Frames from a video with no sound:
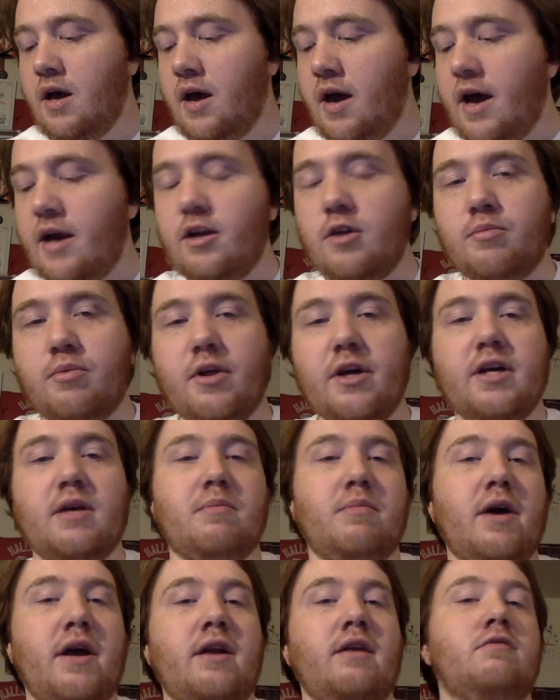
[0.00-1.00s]
And you play
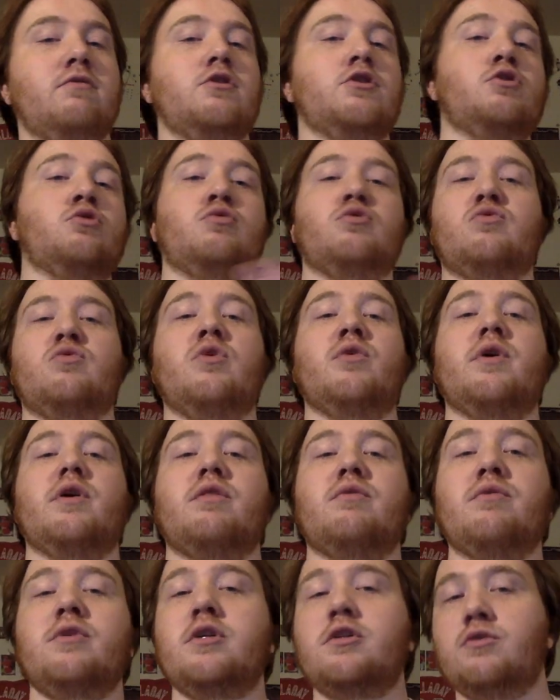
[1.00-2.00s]
competitive because this was really a
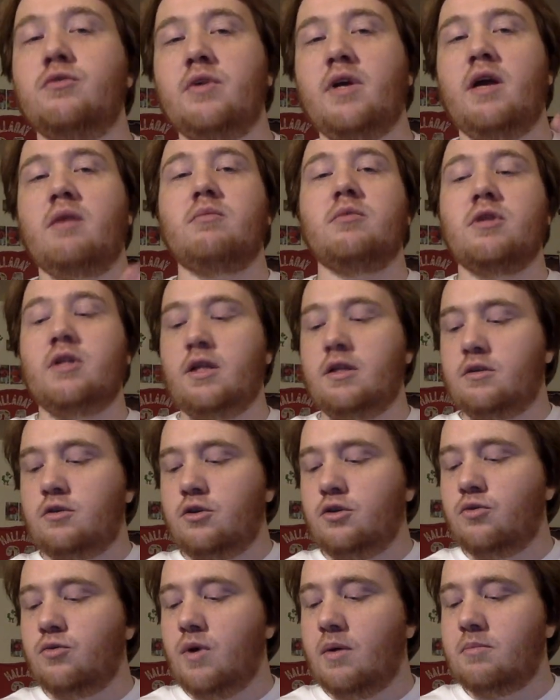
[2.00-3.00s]
3 2 game with them
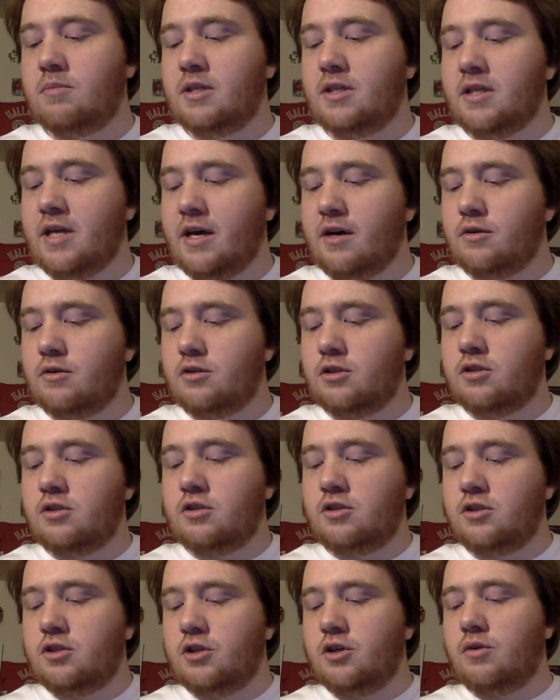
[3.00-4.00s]
two empty netters to
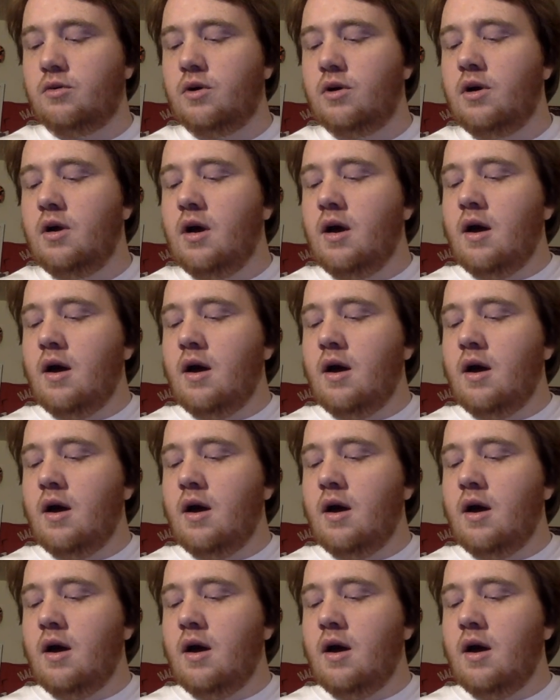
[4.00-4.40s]
seal it